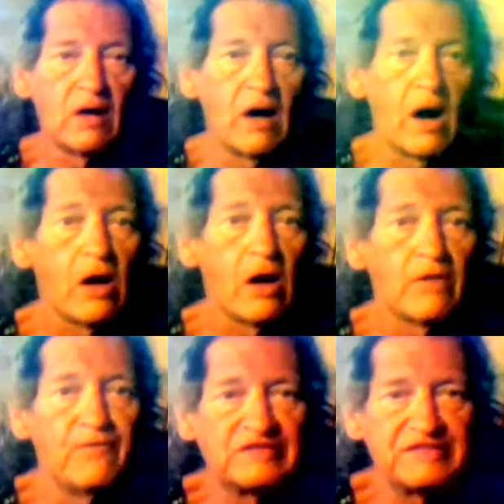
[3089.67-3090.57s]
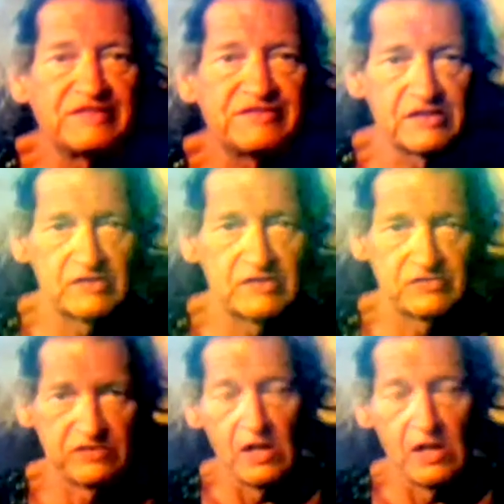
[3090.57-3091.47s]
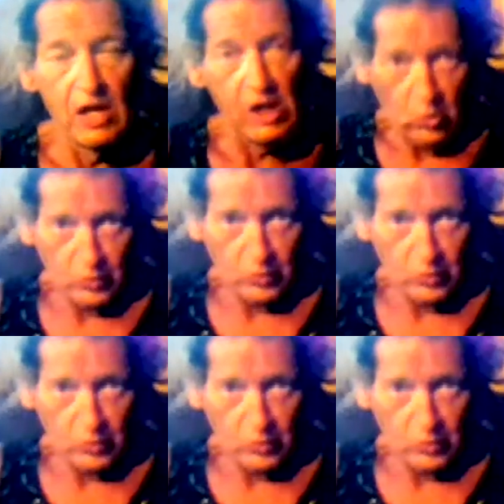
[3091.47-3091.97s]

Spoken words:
All of existence, when